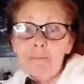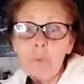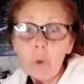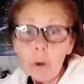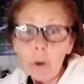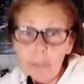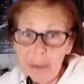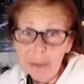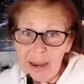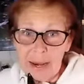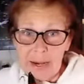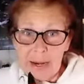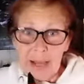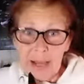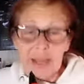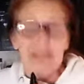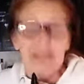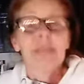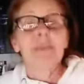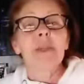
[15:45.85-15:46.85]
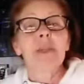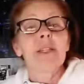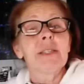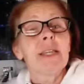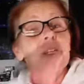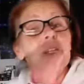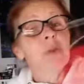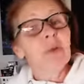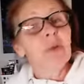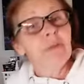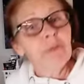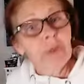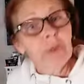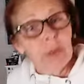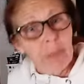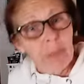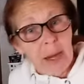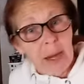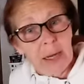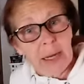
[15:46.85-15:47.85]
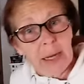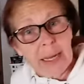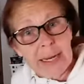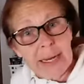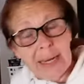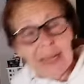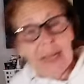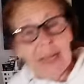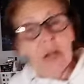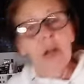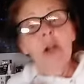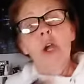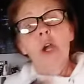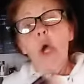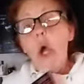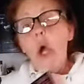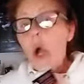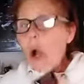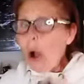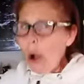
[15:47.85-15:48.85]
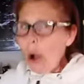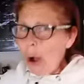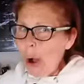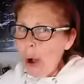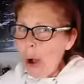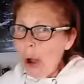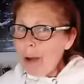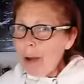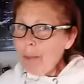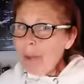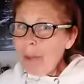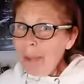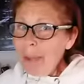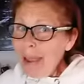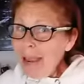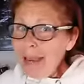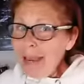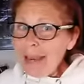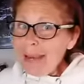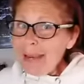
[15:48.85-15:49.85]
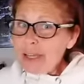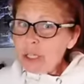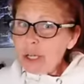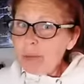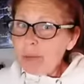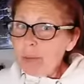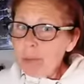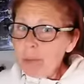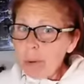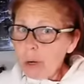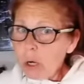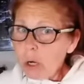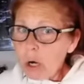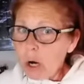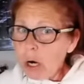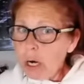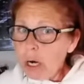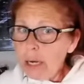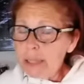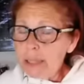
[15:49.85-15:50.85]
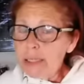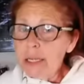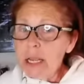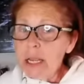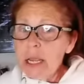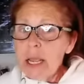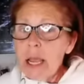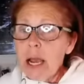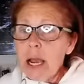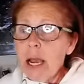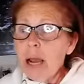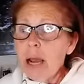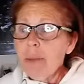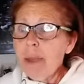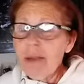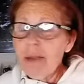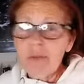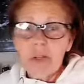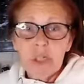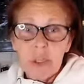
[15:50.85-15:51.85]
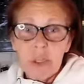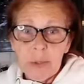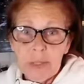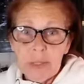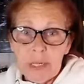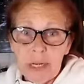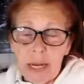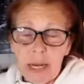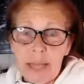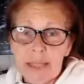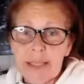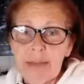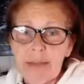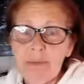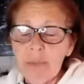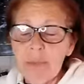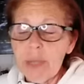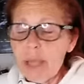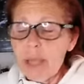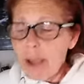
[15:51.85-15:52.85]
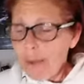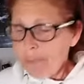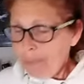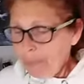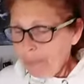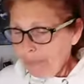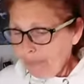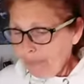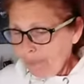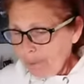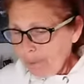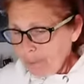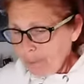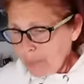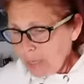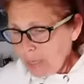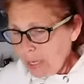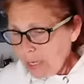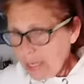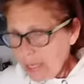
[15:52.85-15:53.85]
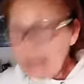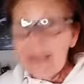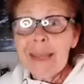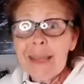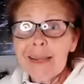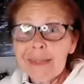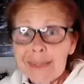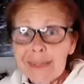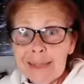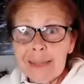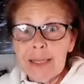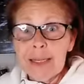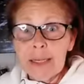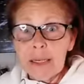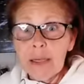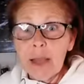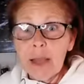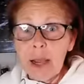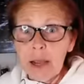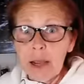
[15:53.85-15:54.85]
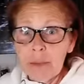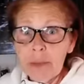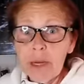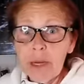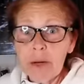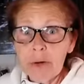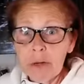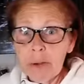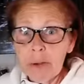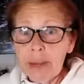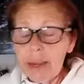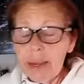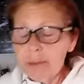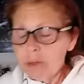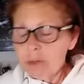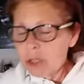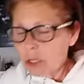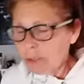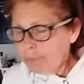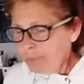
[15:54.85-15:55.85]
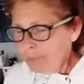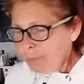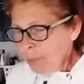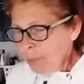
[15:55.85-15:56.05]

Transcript: for paint nights, because I do a free paint night here on my page, Amy Parker Art, um, every Tuesday night, 7 p.m. EST. I'm here in New Hampshire.